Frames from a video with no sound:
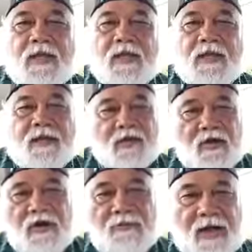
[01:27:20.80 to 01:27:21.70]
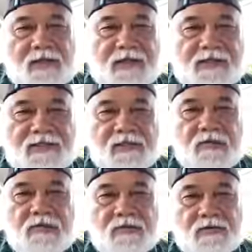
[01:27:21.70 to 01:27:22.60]
Then I thought about it. I said,
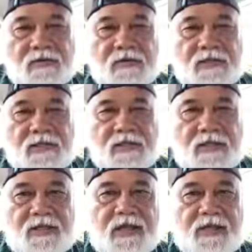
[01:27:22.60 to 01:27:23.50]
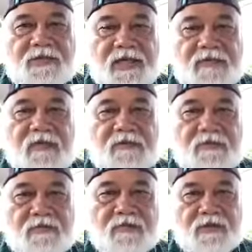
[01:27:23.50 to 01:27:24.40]
oh, the day
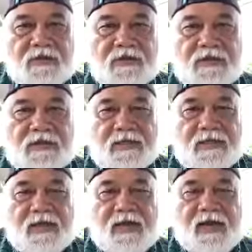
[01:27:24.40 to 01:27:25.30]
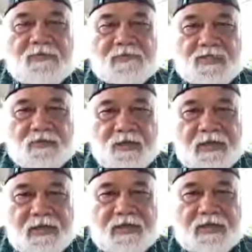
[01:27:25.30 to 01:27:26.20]
before I was
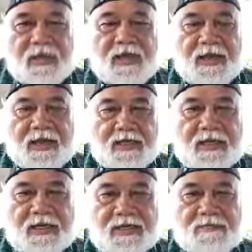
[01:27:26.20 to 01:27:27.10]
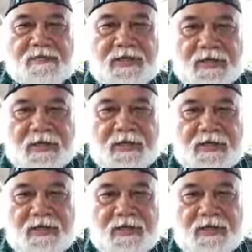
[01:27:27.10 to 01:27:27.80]
spraying LAB